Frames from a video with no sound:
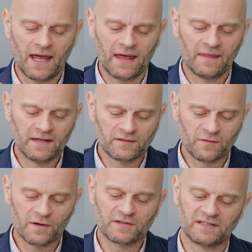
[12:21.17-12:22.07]
And this
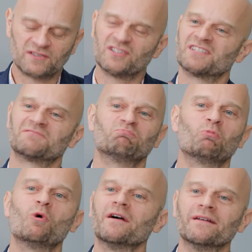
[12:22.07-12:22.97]
verse is just
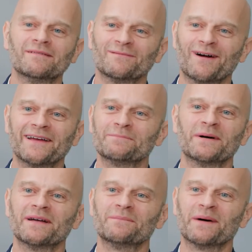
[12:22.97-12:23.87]
one, right?
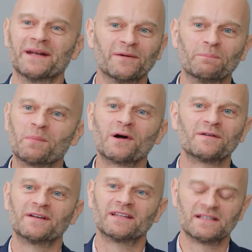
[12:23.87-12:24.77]
But a
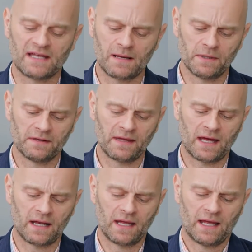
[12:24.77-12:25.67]
perfect example of
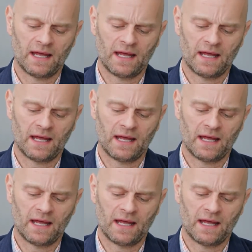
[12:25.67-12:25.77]
that.